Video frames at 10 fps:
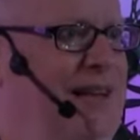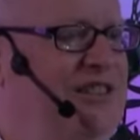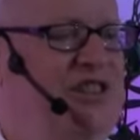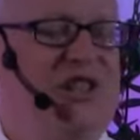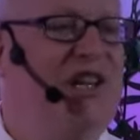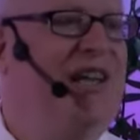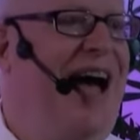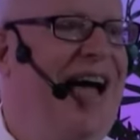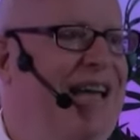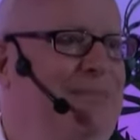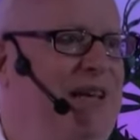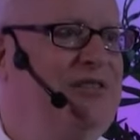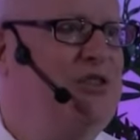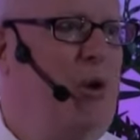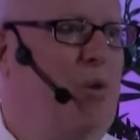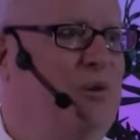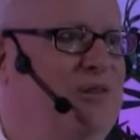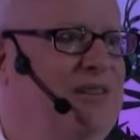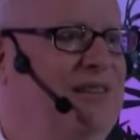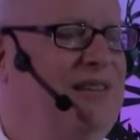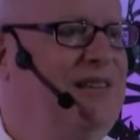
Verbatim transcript: That's just a lie being sold.